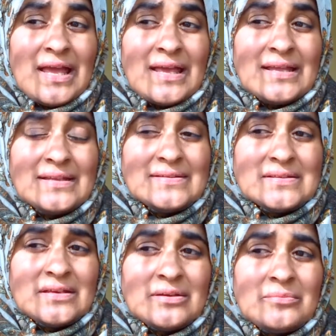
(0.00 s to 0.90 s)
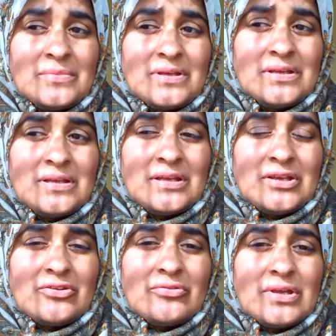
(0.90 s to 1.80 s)
and
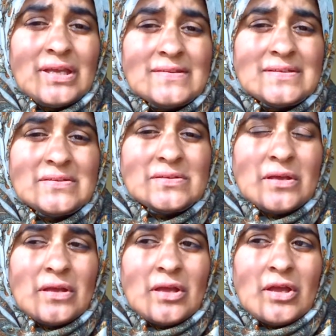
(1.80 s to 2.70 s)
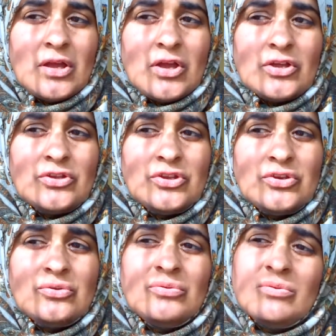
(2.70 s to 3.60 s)
it created a
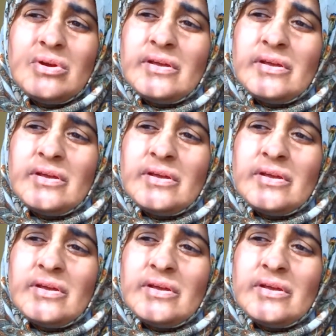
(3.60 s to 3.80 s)
new